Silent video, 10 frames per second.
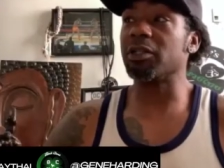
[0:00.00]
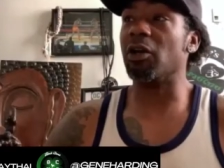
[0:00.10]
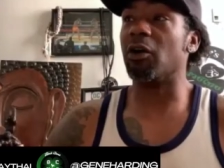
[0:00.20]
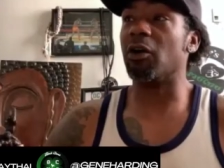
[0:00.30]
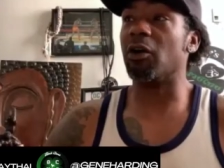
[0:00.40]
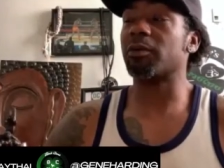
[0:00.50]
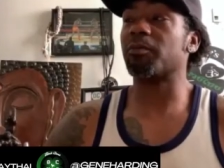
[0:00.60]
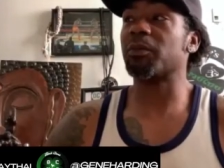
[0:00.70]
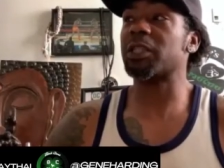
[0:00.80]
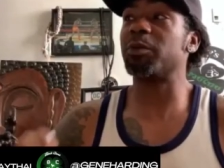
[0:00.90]
you know,
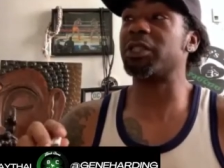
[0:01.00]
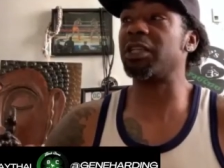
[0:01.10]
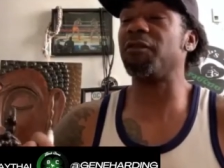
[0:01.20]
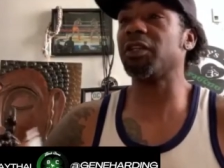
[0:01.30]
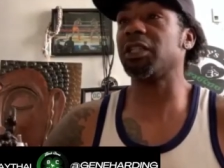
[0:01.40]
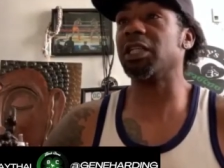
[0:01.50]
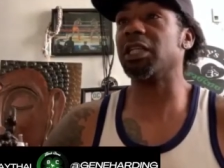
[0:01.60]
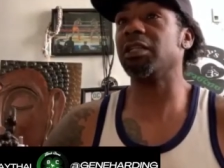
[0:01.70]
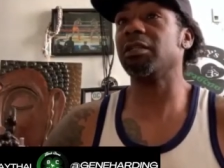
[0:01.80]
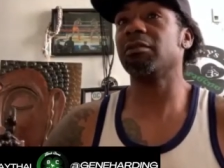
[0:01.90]

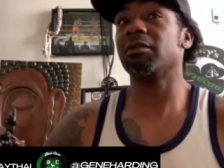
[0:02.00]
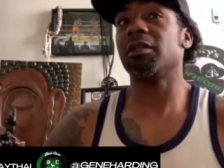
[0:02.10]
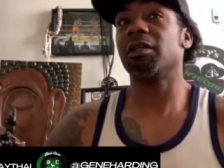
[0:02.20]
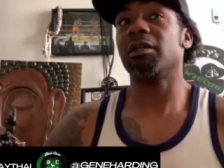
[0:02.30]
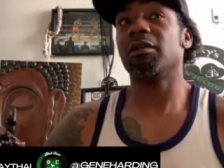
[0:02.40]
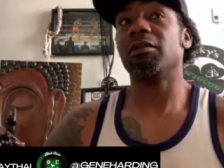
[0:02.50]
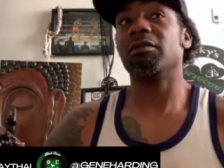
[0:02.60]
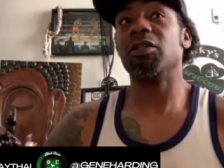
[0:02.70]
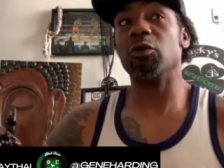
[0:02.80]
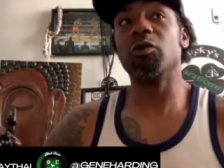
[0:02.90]
specifically.
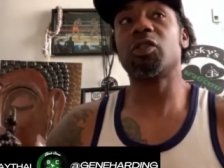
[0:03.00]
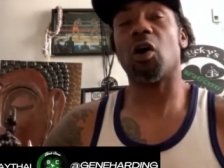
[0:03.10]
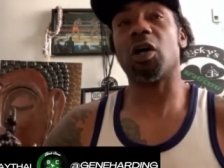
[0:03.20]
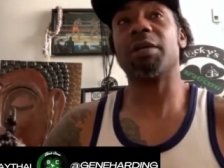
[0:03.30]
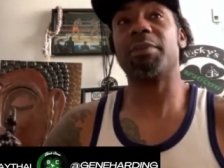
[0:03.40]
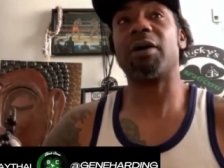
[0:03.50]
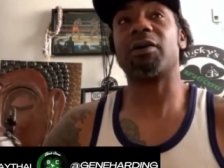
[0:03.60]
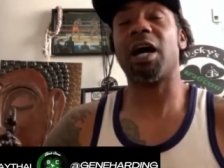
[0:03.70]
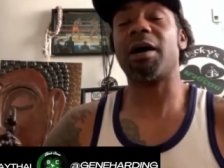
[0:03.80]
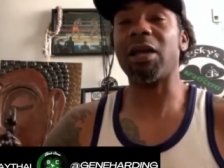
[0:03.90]
You talking
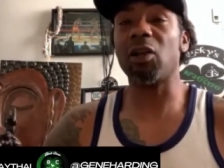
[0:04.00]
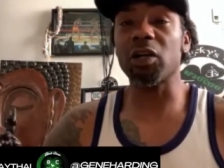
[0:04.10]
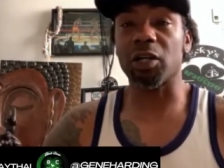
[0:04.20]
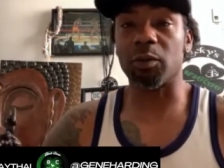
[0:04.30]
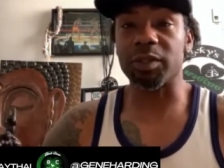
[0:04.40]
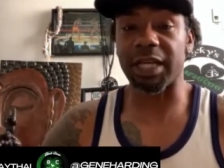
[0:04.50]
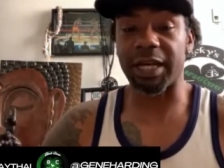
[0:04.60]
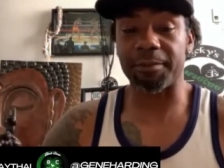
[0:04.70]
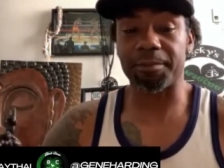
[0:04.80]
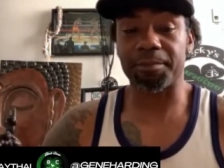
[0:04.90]
about, how long ago was that?